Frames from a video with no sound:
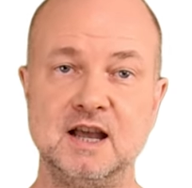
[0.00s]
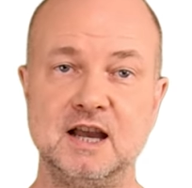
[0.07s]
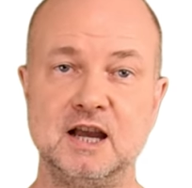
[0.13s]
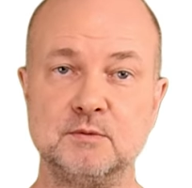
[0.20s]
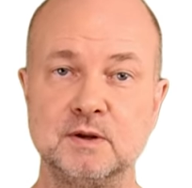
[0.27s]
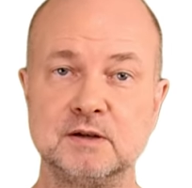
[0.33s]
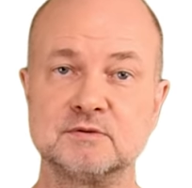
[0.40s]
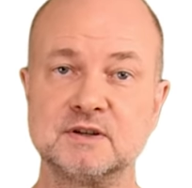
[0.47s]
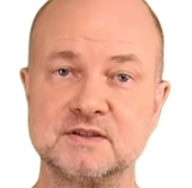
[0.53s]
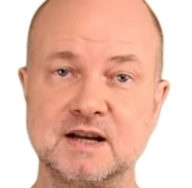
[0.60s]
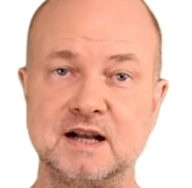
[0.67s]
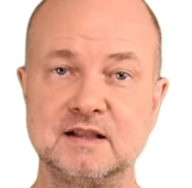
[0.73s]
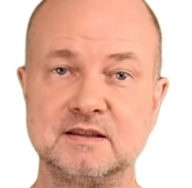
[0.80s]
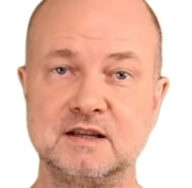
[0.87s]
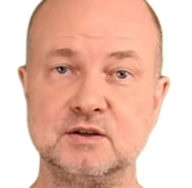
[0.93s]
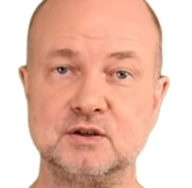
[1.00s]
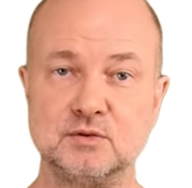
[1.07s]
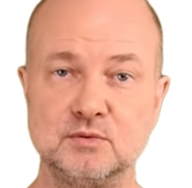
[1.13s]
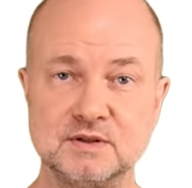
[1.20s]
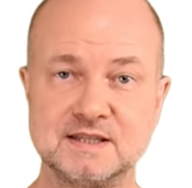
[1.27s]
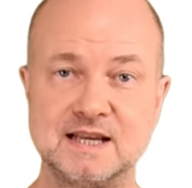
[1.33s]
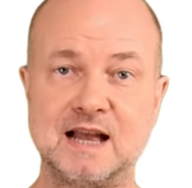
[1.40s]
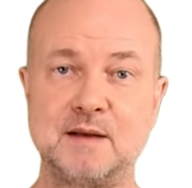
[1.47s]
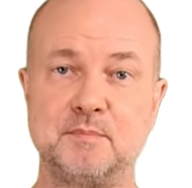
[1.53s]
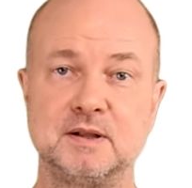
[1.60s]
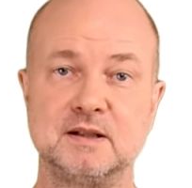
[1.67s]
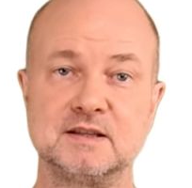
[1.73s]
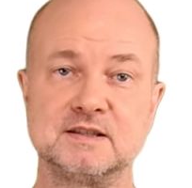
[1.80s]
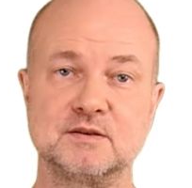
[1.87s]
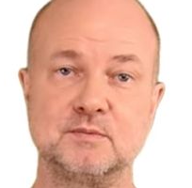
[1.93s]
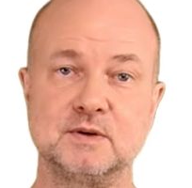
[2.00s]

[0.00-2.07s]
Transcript: It will result in two samples